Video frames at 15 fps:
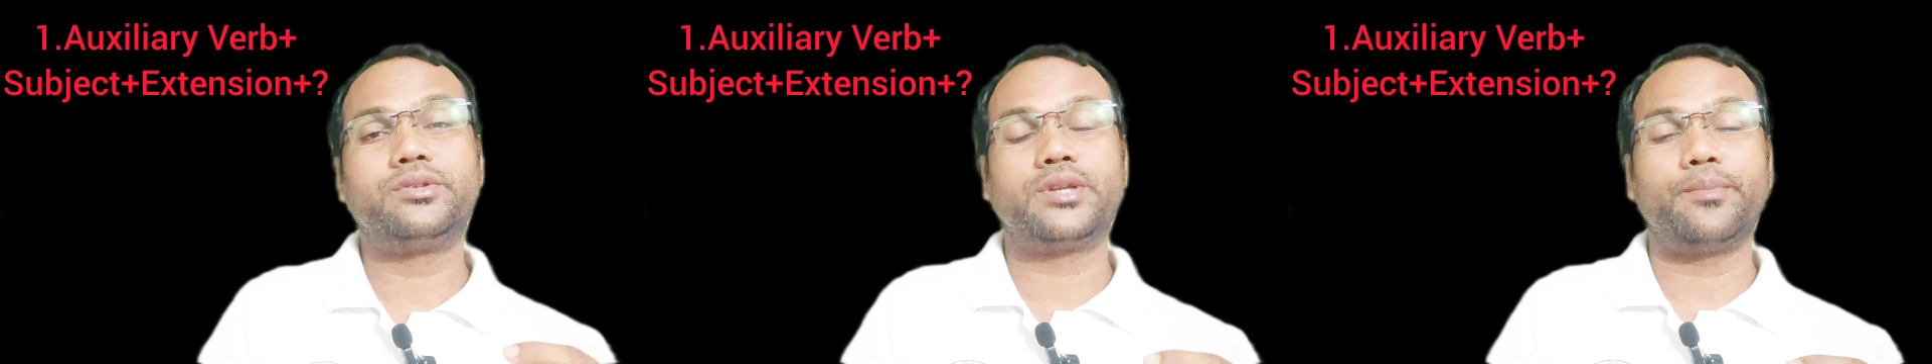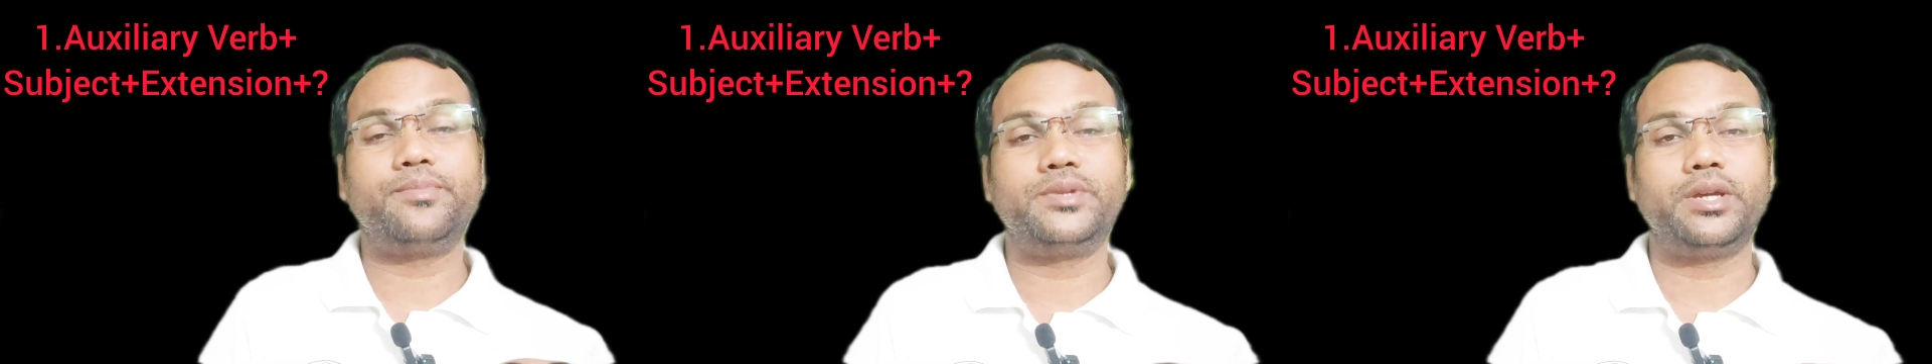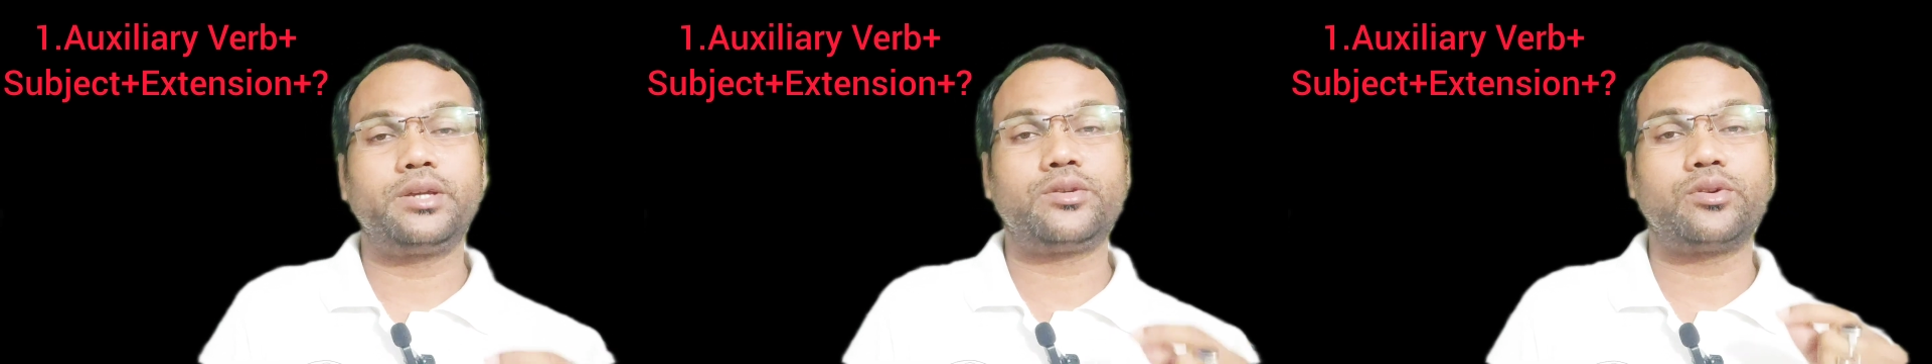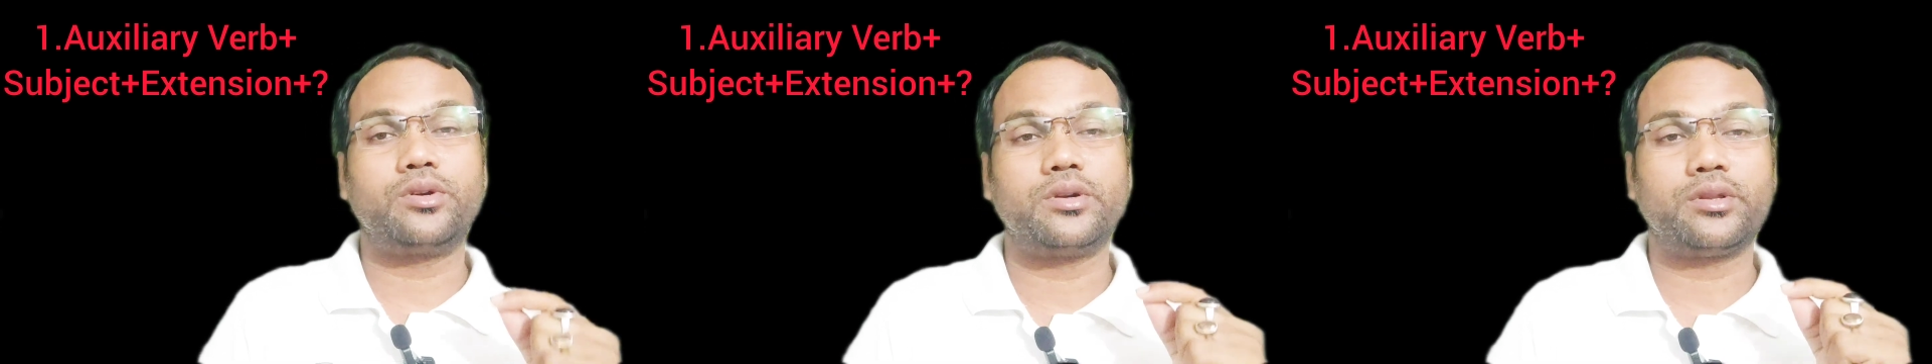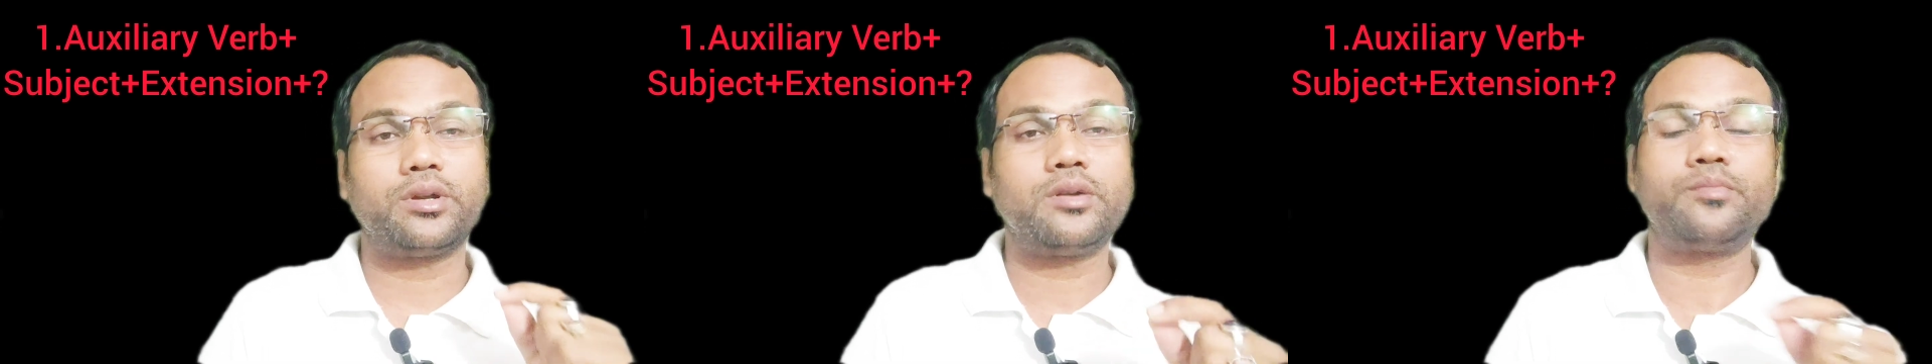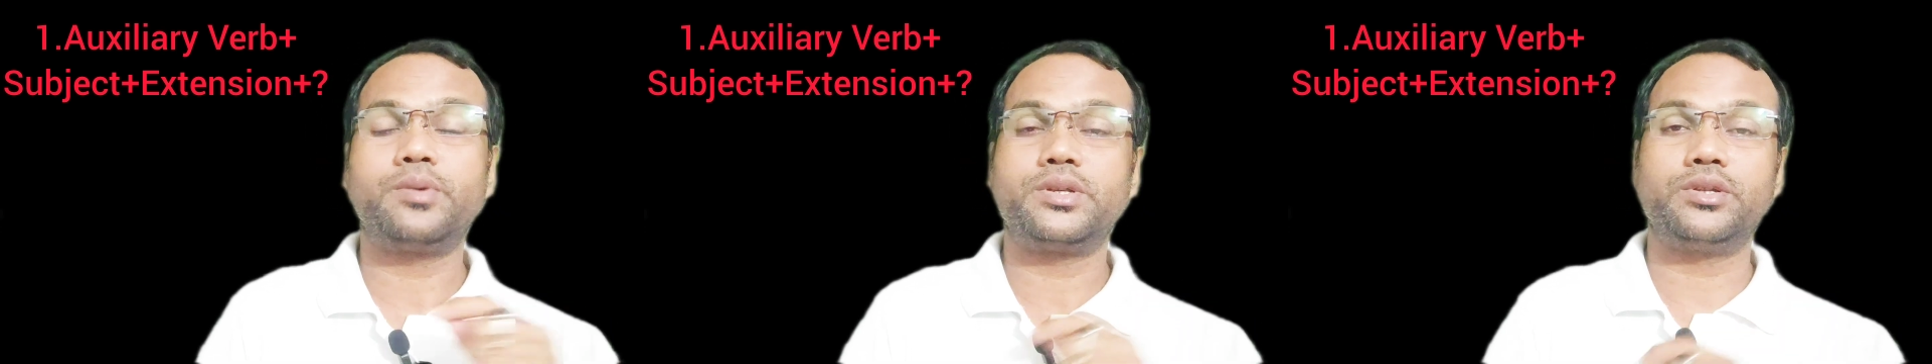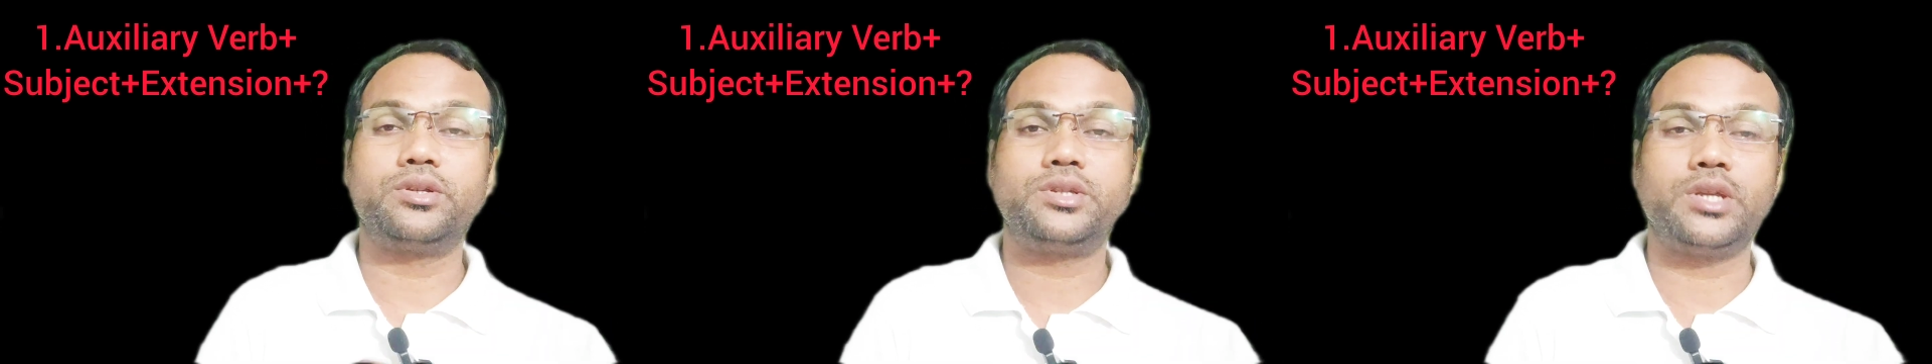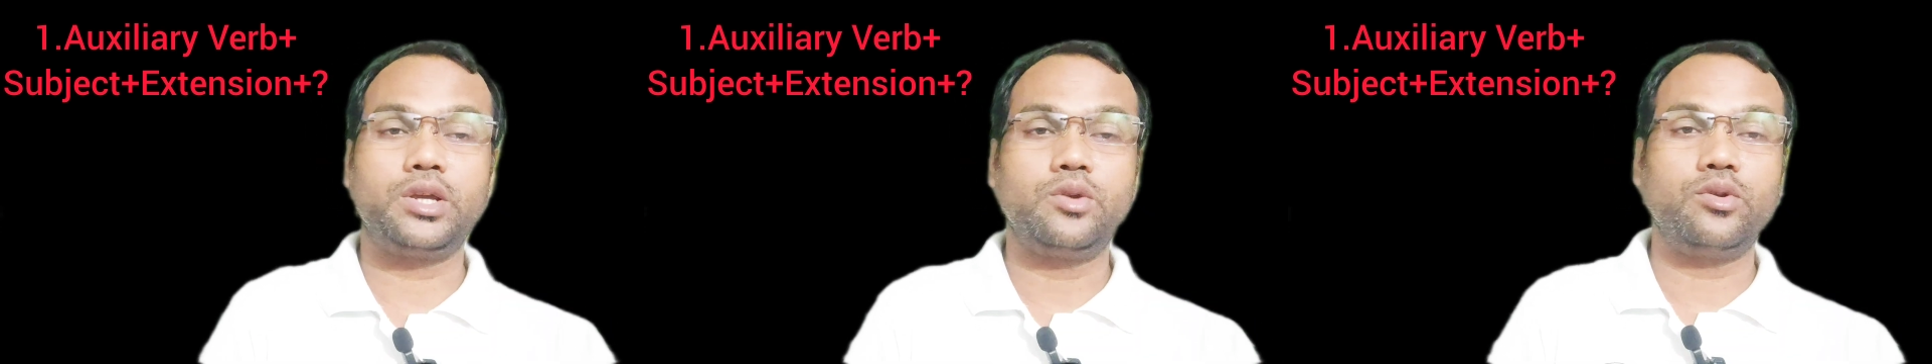subject or third
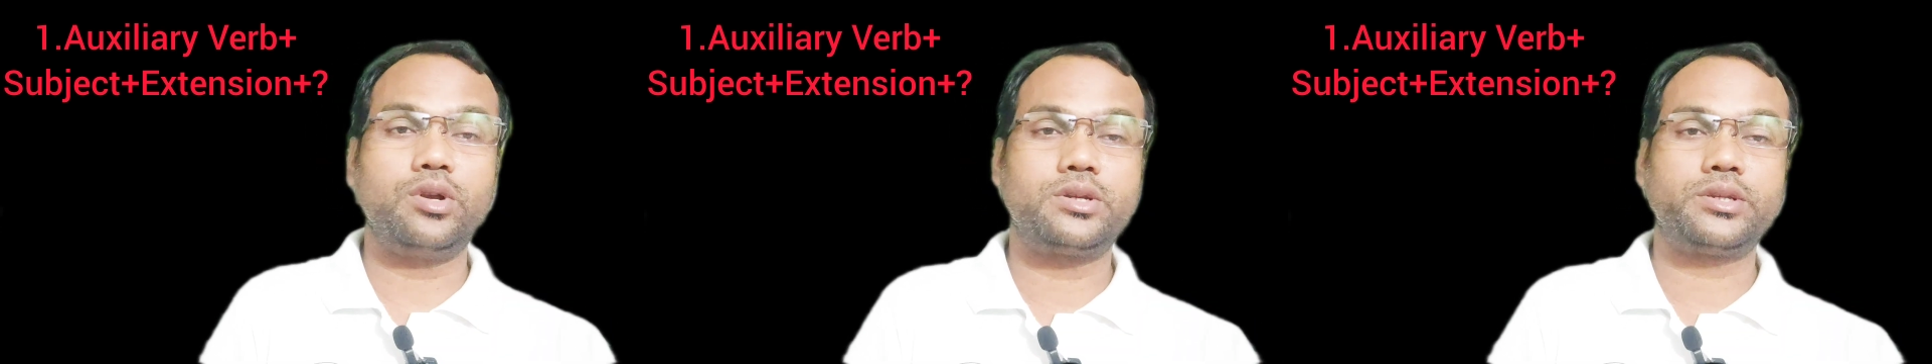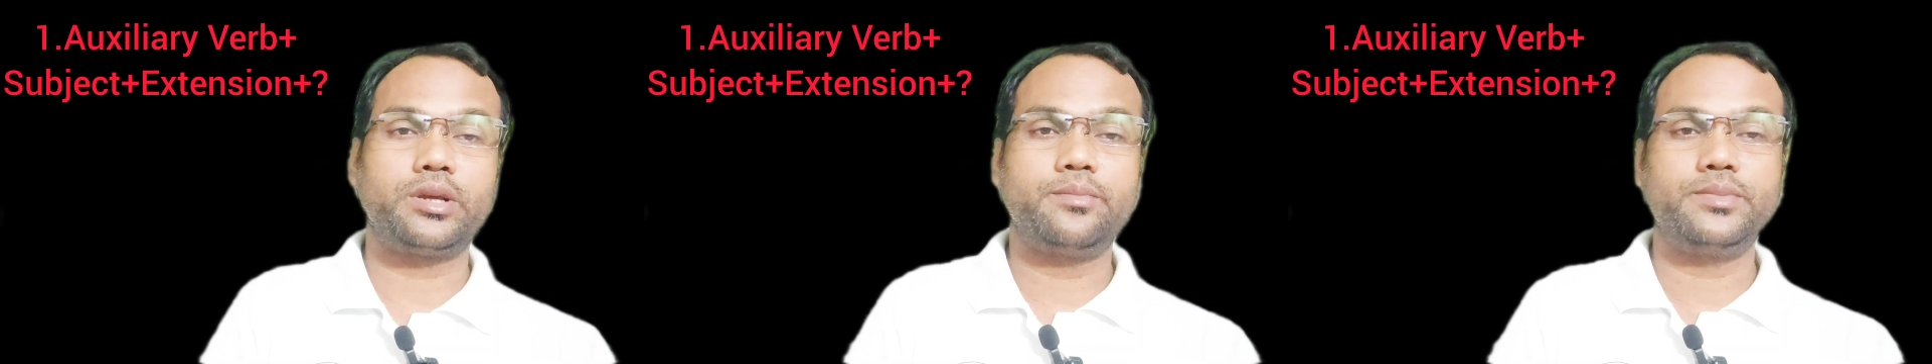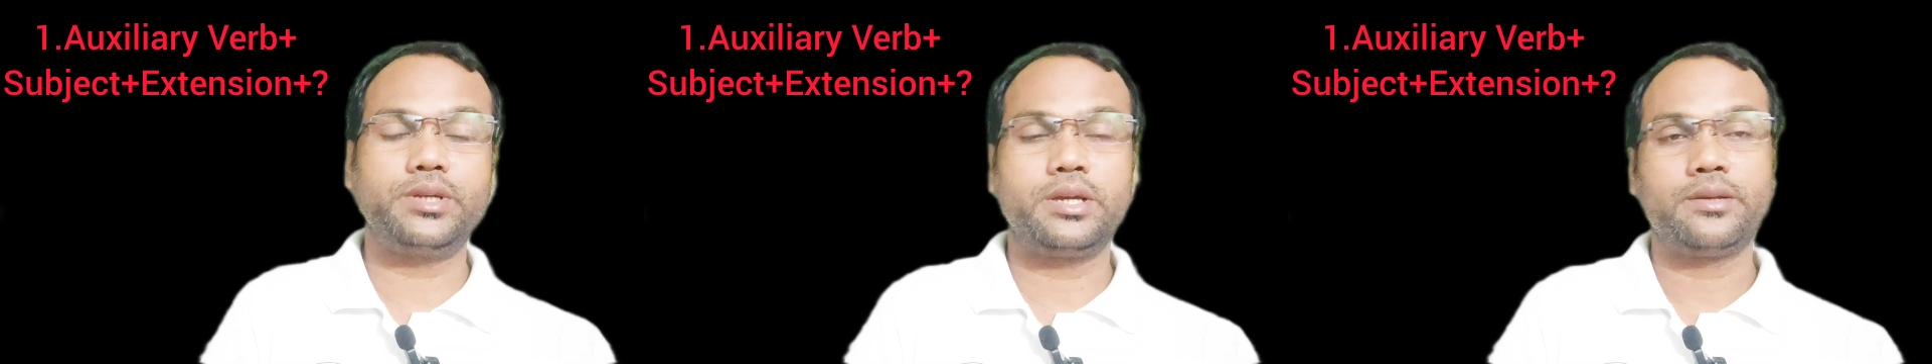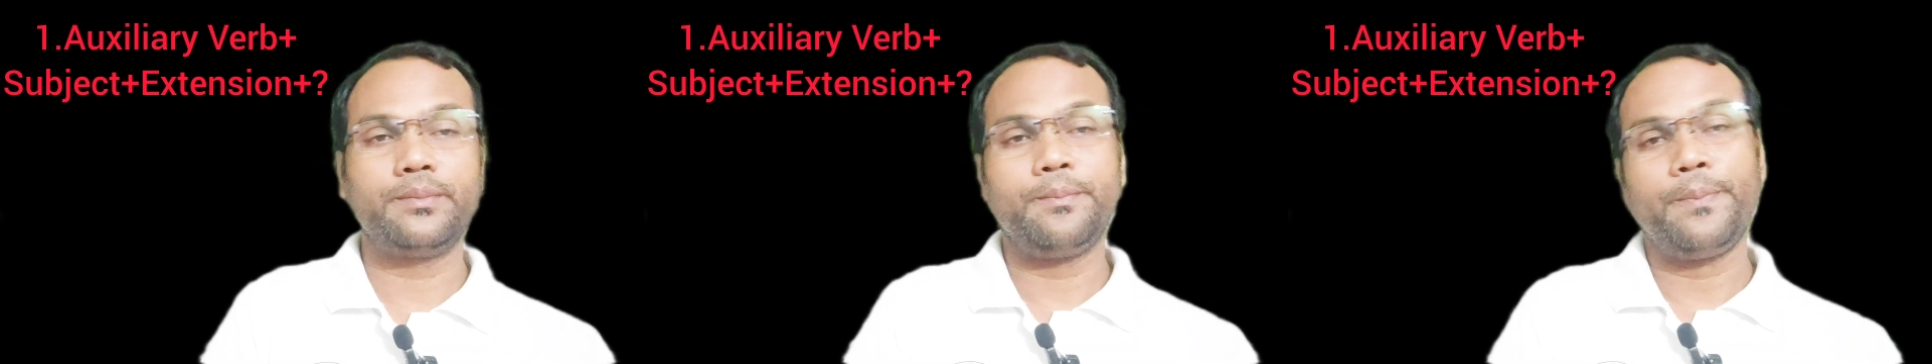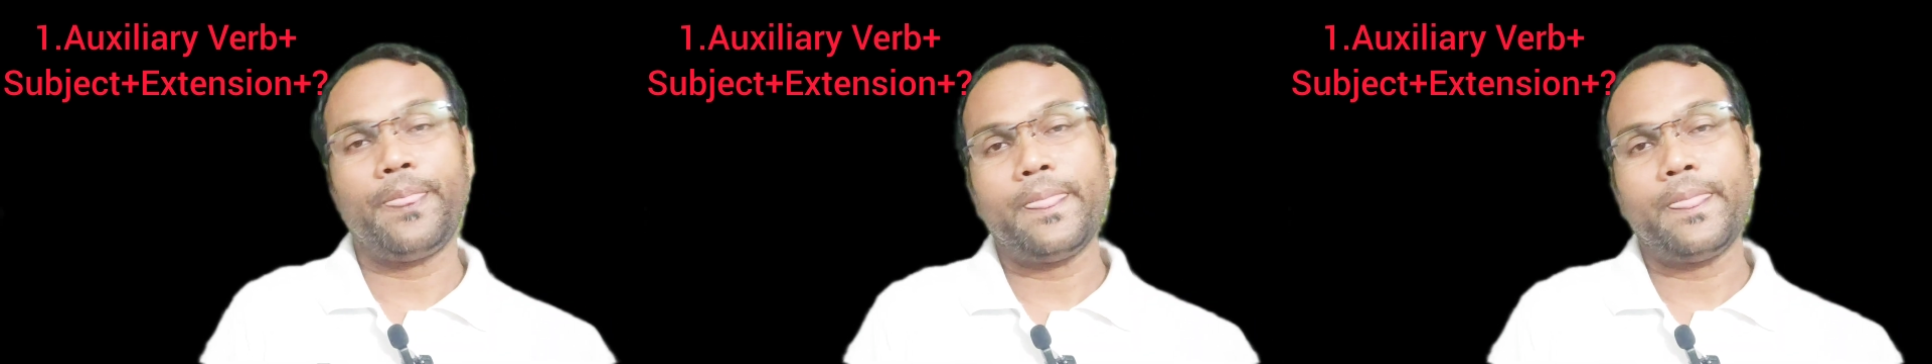person singular subject,